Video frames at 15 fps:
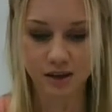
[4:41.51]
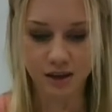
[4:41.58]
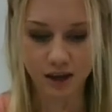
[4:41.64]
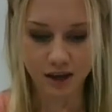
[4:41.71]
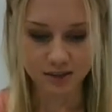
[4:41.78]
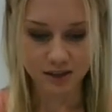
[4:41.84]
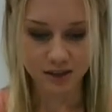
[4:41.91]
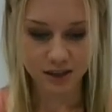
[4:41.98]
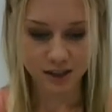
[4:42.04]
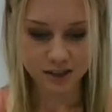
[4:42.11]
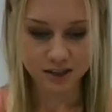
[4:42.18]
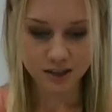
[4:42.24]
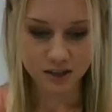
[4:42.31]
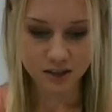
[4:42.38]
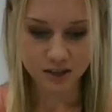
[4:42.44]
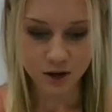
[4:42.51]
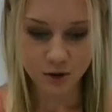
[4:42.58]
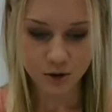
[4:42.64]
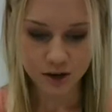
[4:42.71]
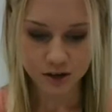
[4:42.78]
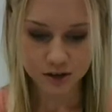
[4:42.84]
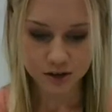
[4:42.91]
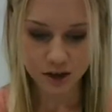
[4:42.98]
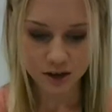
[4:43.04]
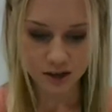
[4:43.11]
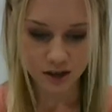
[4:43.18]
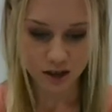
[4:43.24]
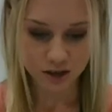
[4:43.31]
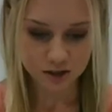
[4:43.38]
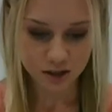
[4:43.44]
Okay, so let's go on
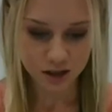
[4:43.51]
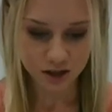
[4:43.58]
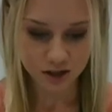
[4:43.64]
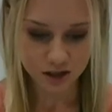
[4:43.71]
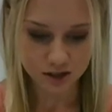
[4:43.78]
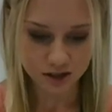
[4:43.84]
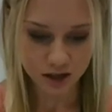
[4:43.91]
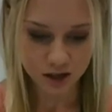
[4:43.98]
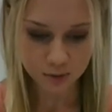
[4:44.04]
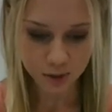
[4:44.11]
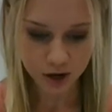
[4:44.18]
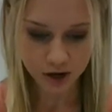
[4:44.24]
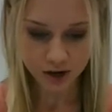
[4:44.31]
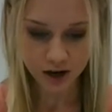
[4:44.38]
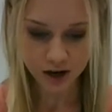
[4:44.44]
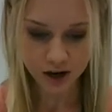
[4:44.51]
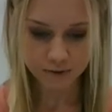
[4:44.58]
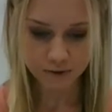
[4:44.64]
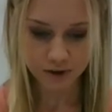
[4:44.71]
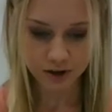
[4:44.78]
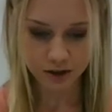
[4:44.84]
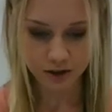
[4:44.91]
to the second paragraph.